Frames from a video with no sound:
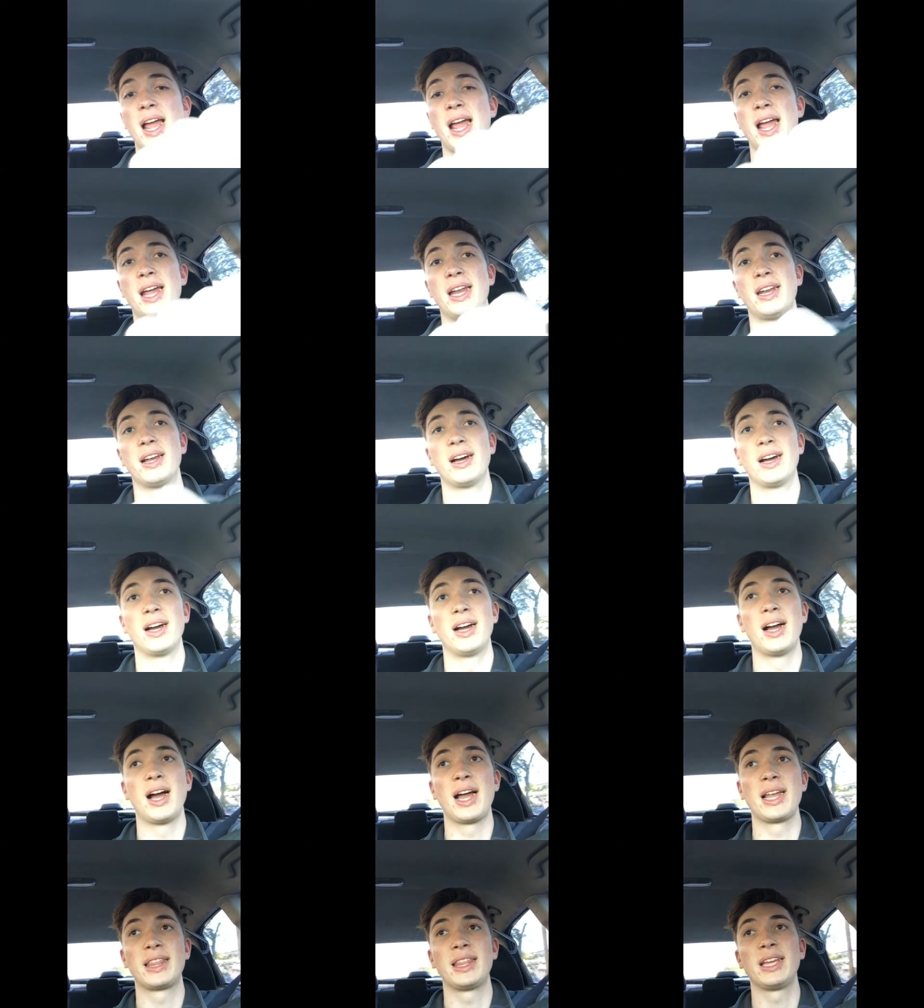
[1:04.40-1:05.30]
And
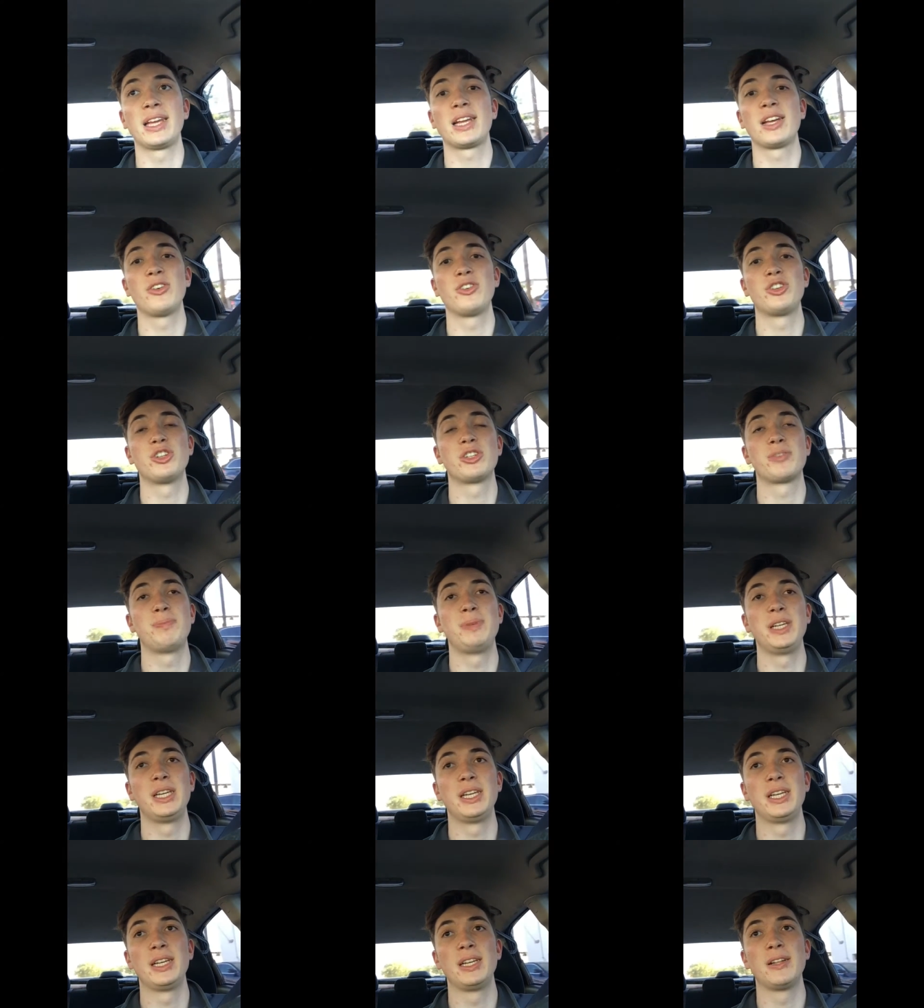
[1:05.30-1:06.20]
uh, I think it would just
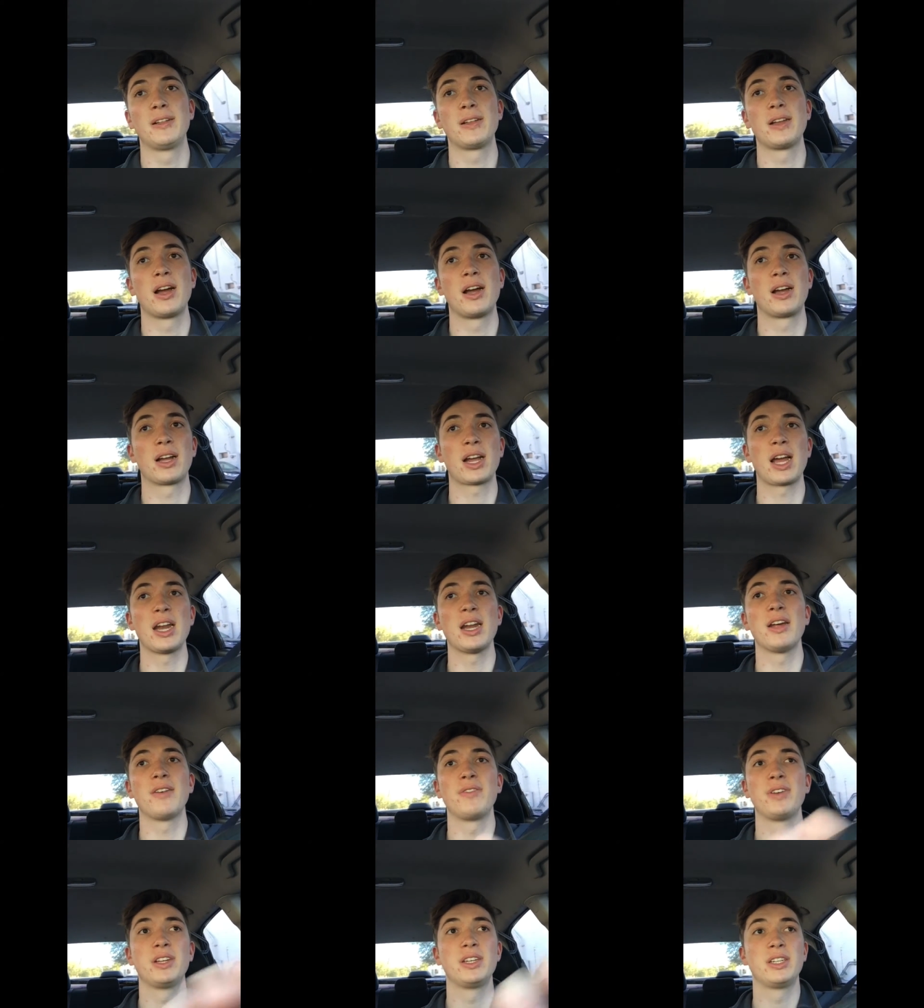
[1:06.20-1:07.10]
be kind
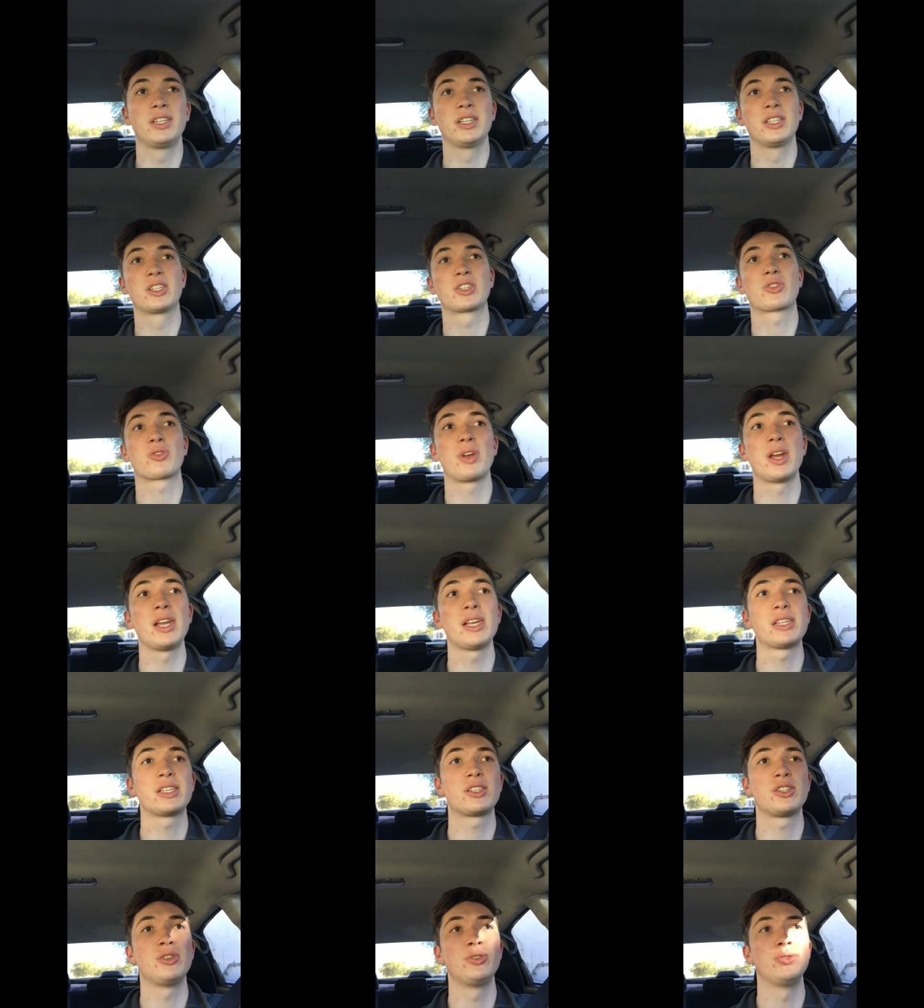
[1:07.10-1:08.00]
of a
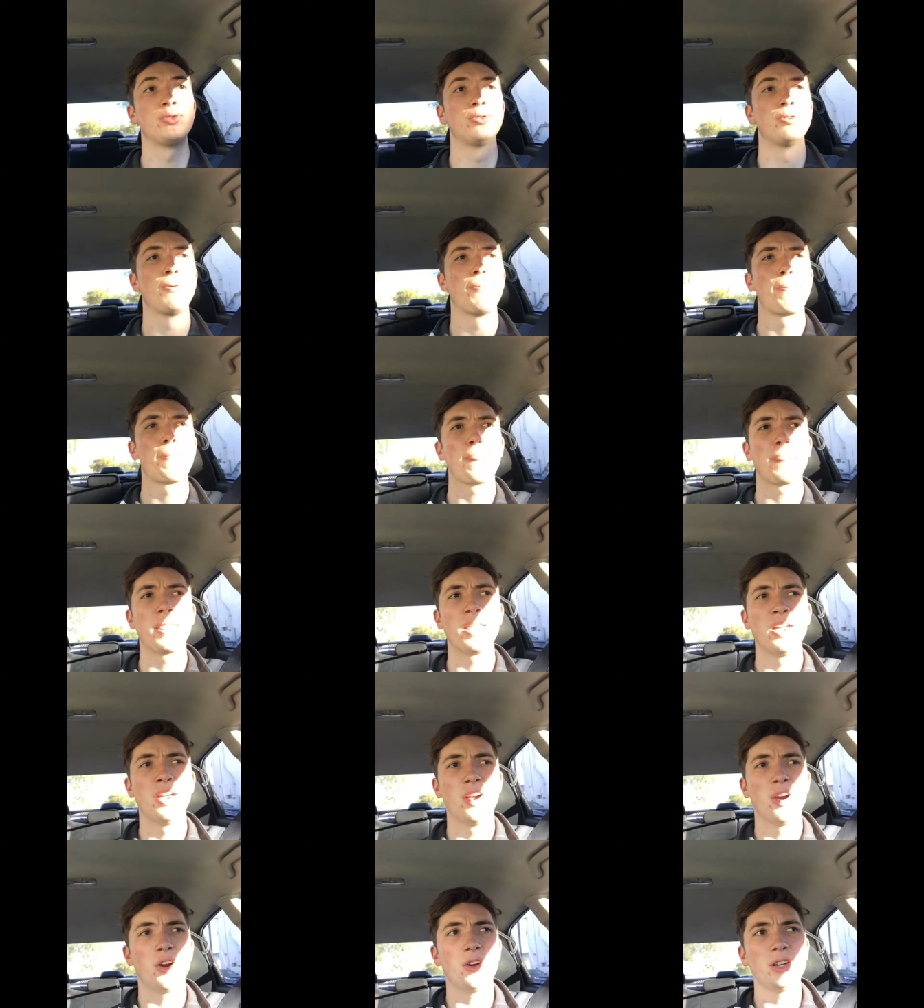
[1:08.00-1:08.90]
disgrace to,
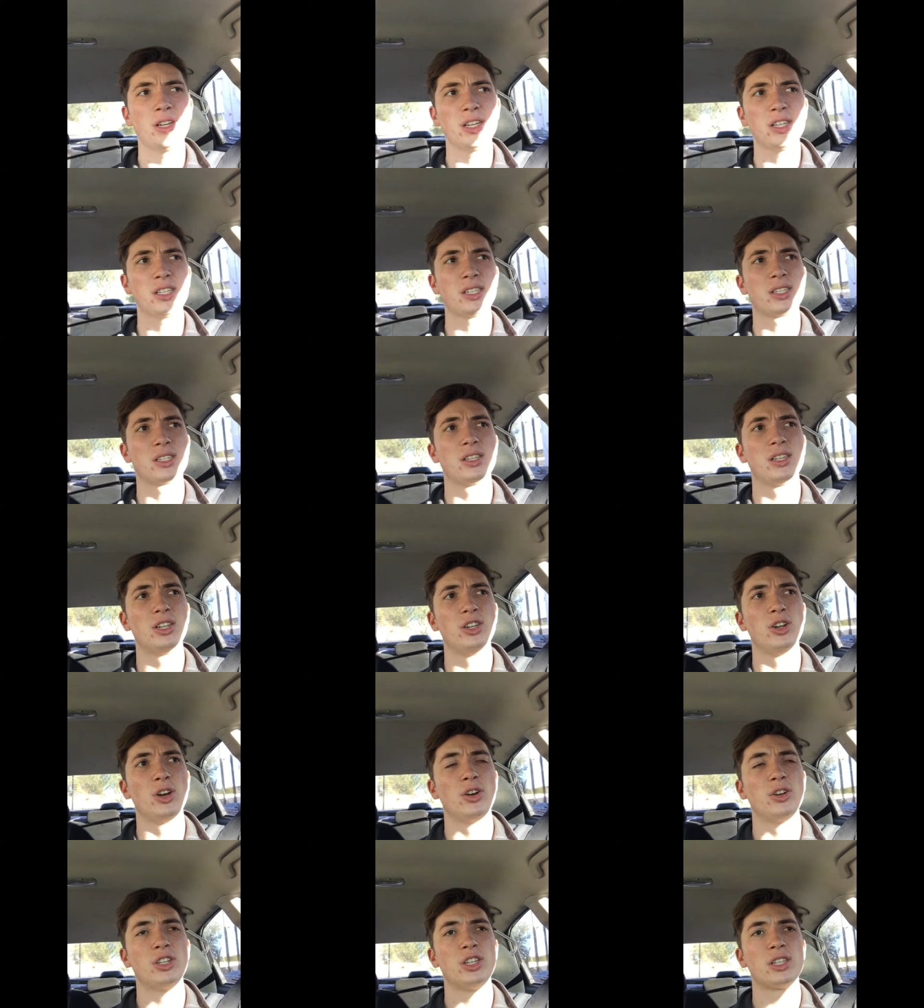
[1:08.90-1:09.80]
or just,
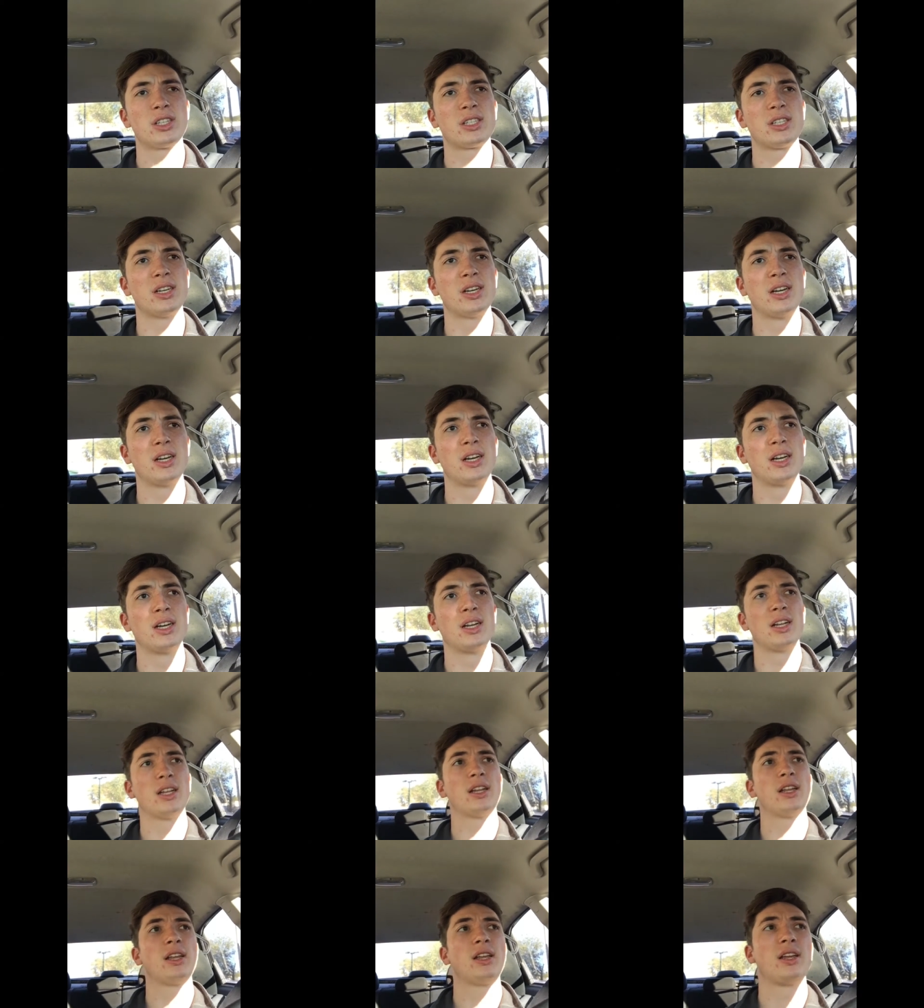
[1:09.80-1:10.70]
you know, just
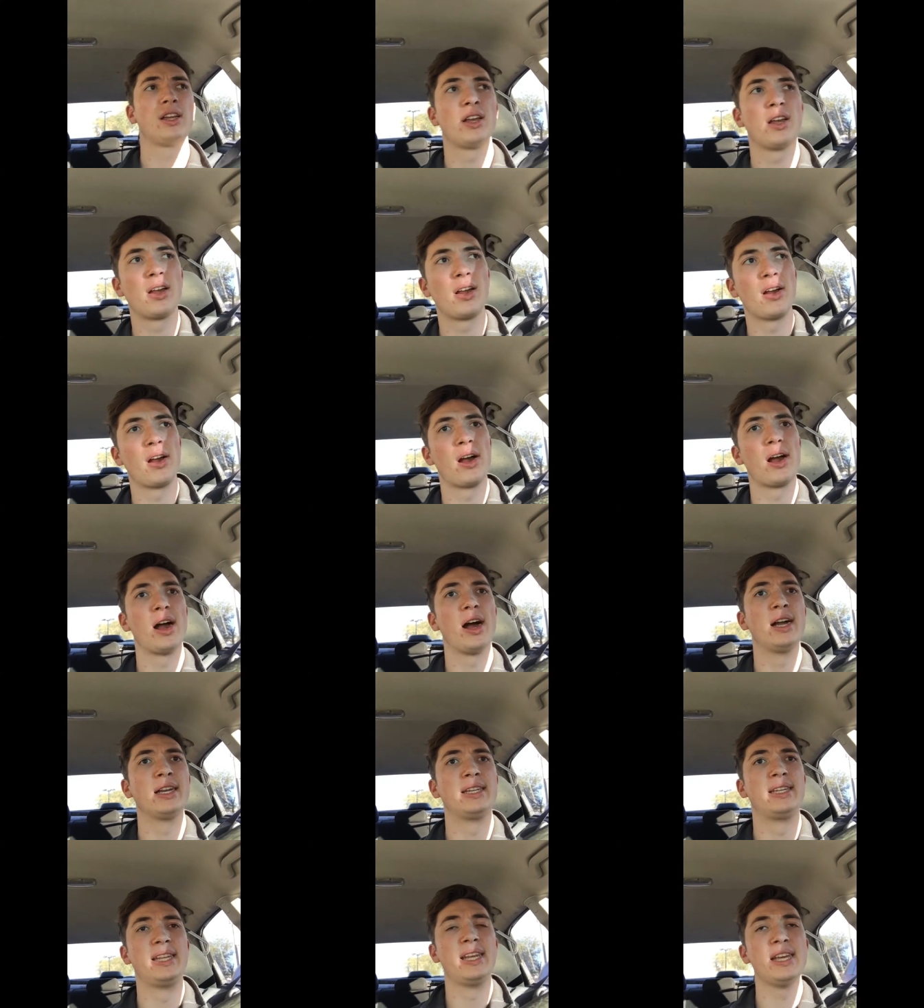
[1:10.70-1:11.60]
a,
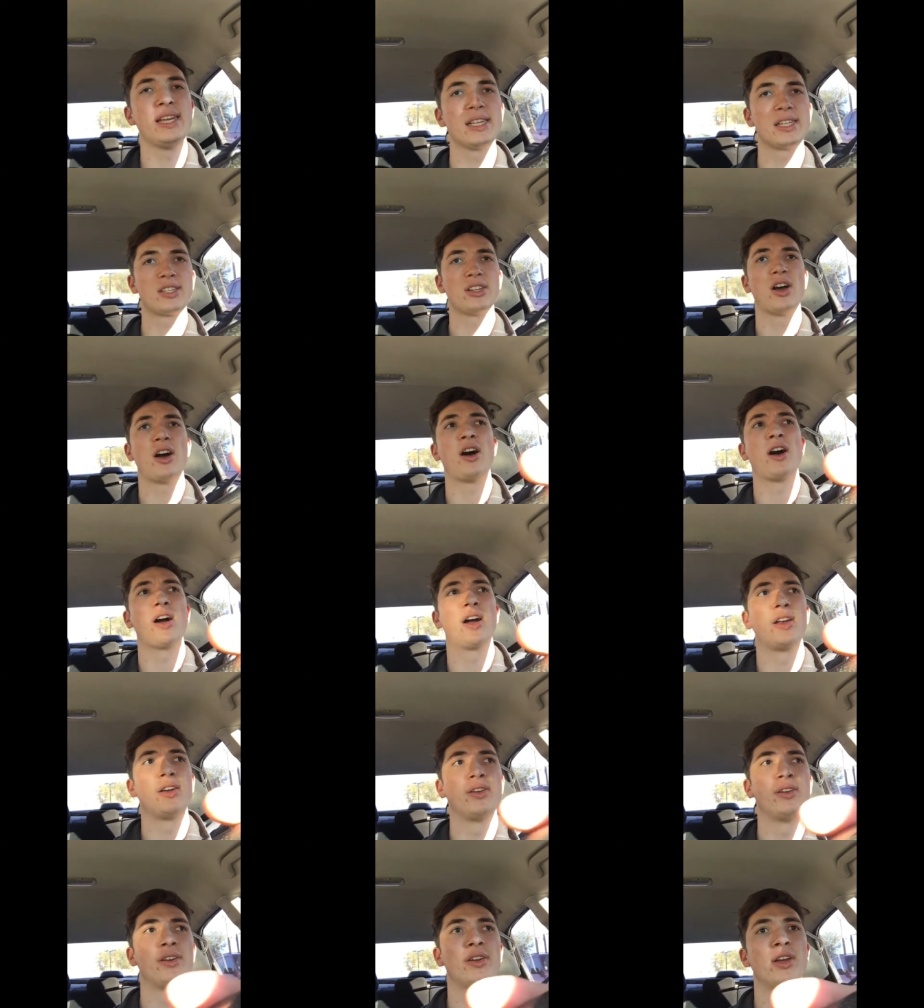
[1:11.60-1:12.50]
a diss
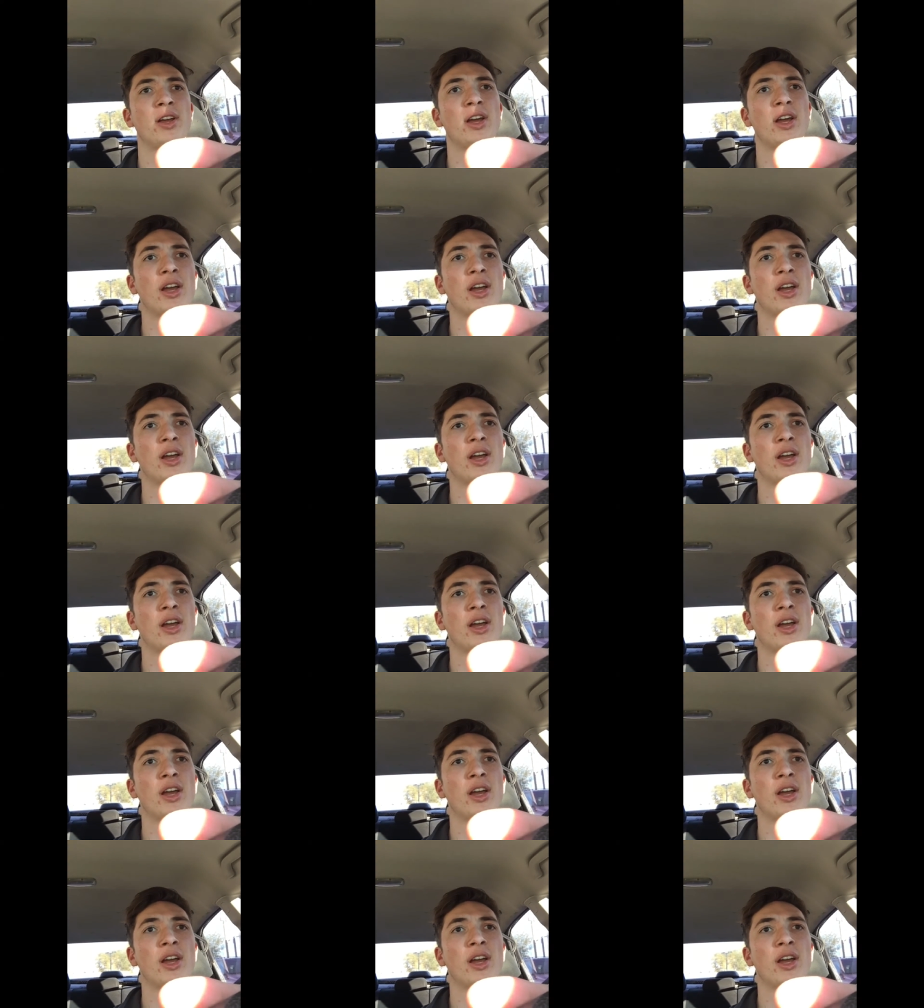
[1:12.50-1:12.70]
on